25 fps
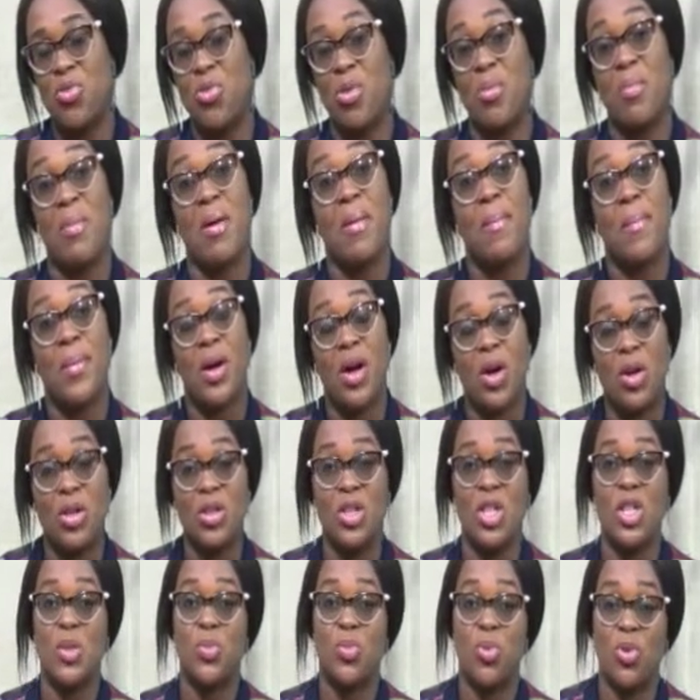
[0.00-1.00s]
Remember, on
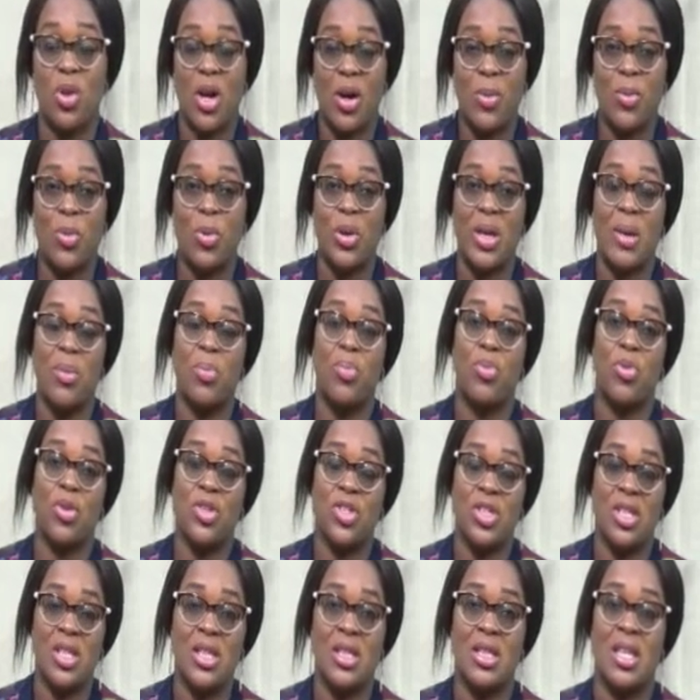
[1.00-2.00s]
this program we'll keep
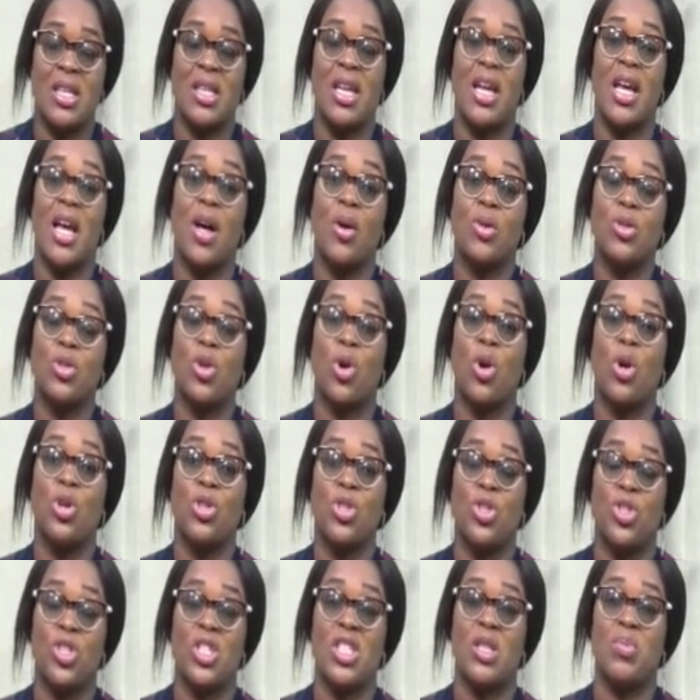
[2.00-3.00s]
preaching that health
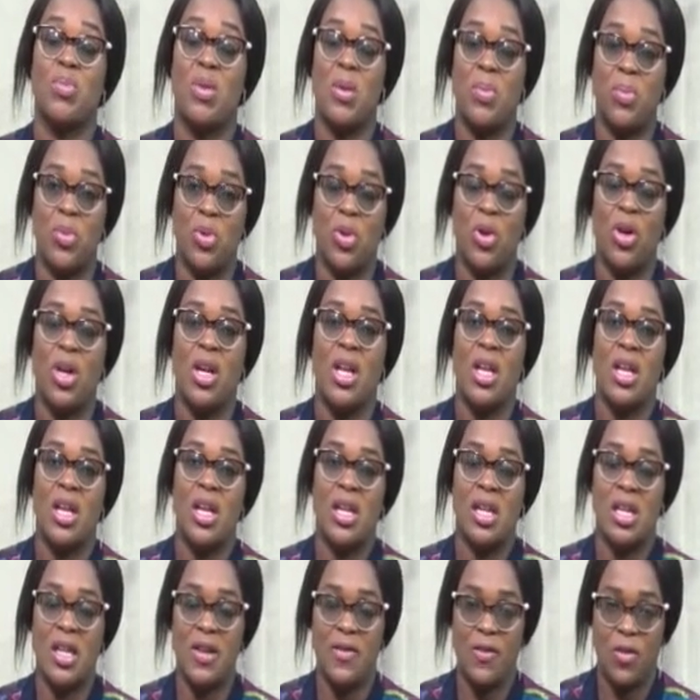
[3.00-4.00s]
conscious people
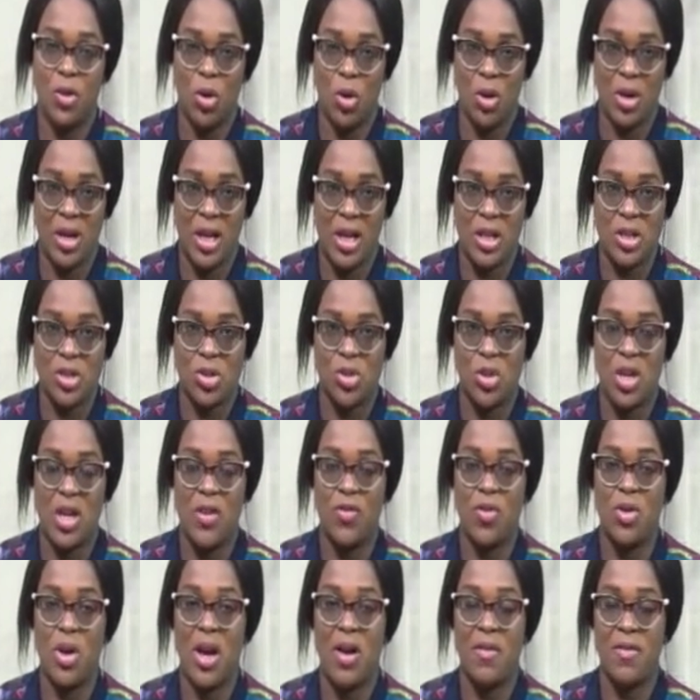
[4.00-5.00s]
live longer. So
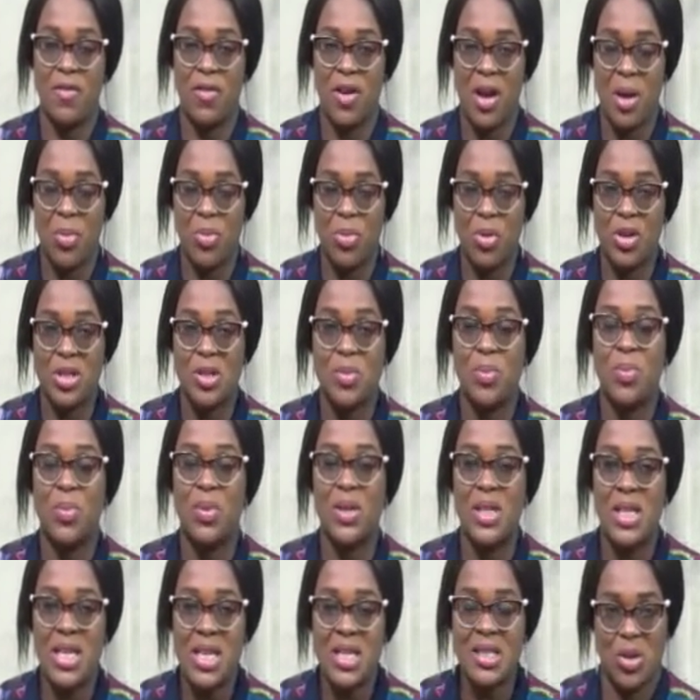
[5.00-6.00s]
if you have fibroids,
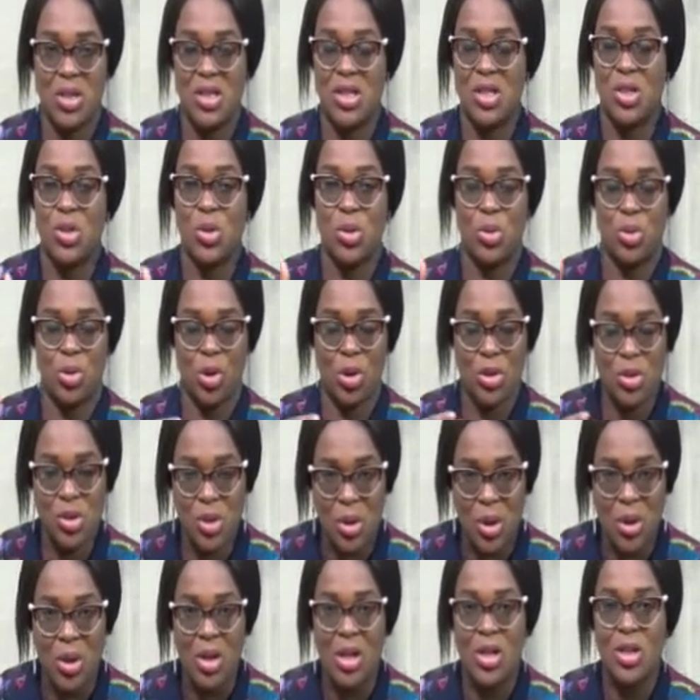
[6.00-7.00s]
please see your
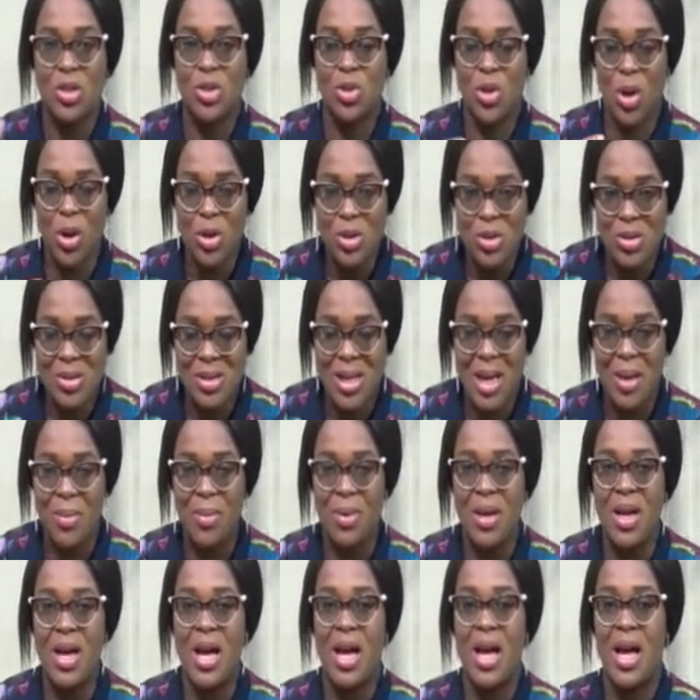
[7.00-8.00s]
doctor, talk to them,
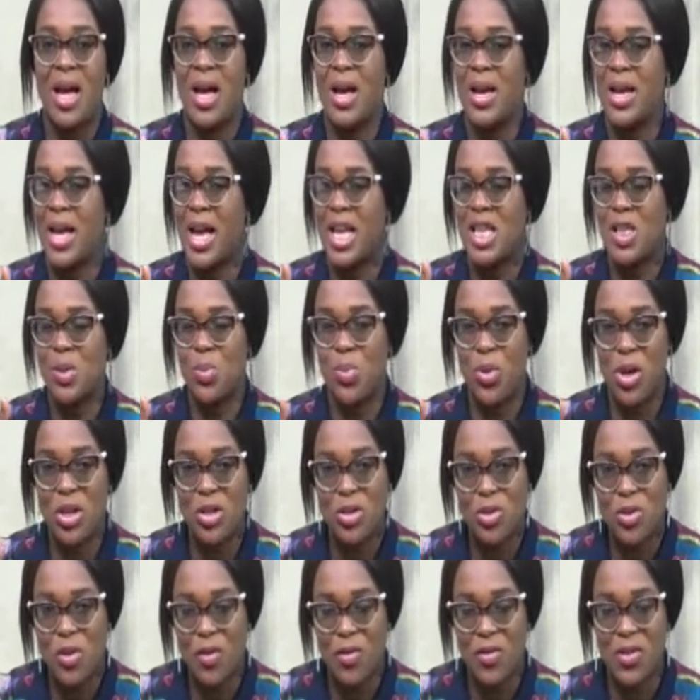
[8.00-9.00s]

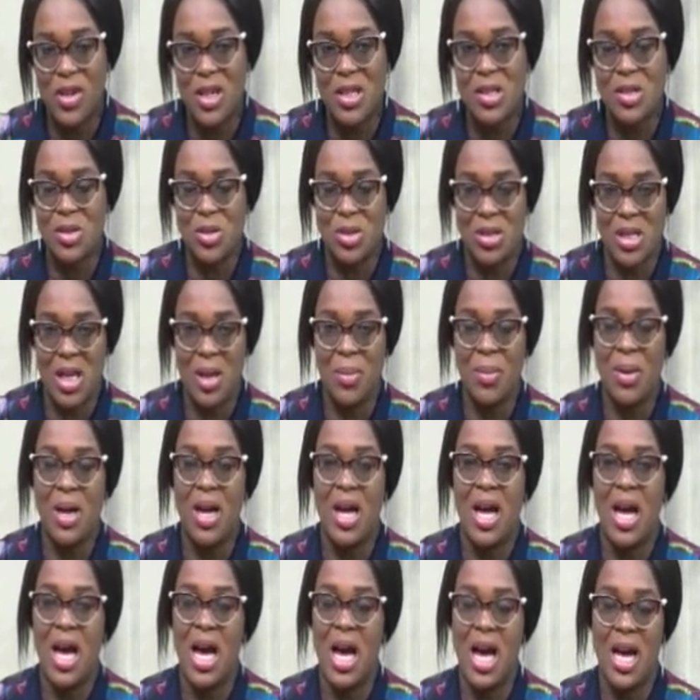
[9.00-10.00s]
express your fears to them,
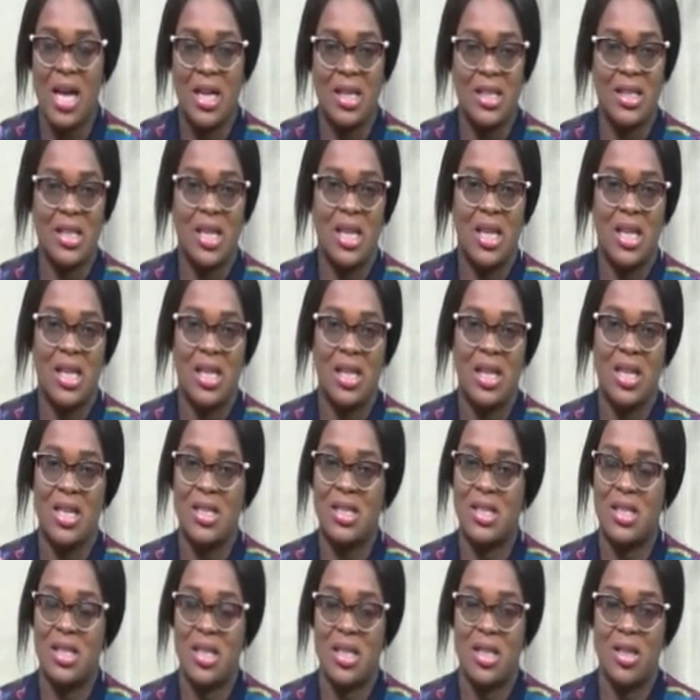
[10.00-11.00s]
and let's
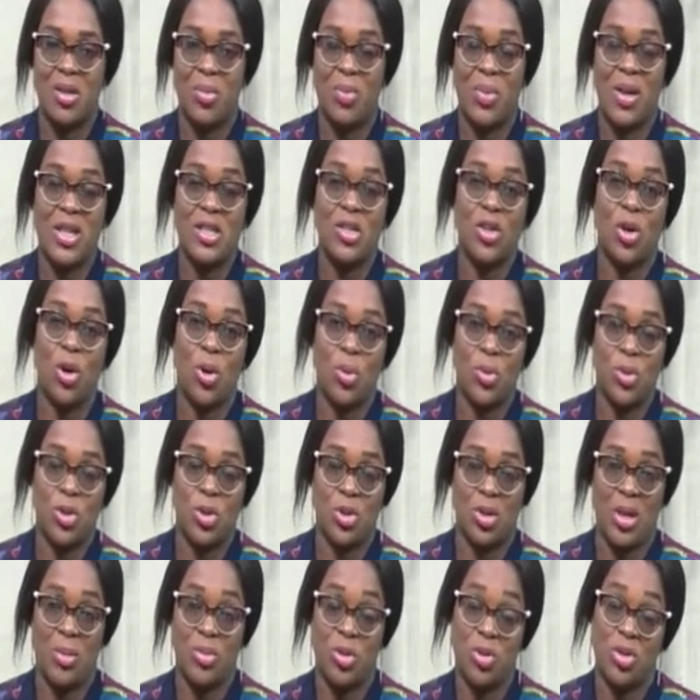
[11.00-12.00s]
see the best
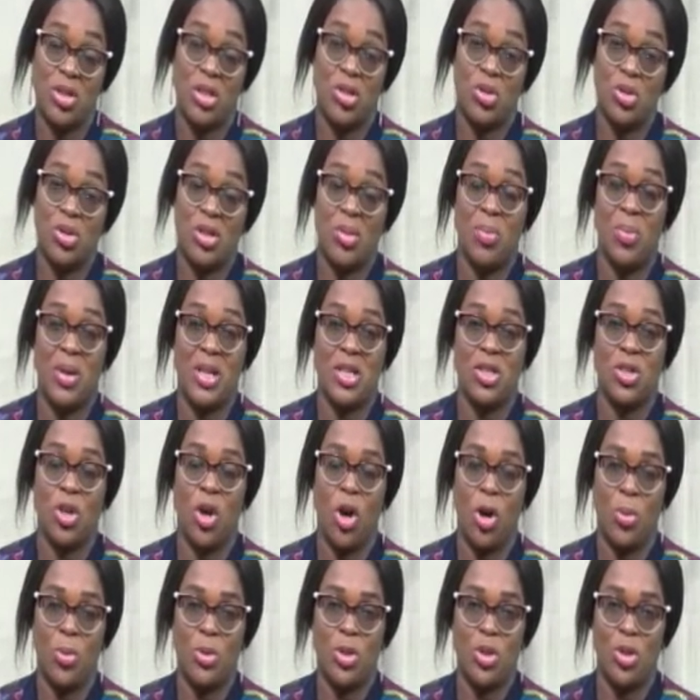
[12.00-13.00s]
option. I'm sure they know the best
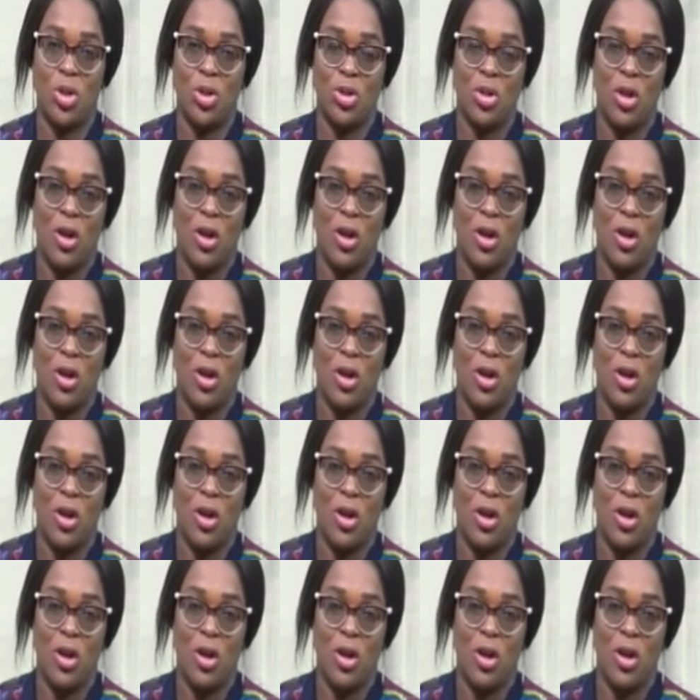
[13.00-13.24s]
option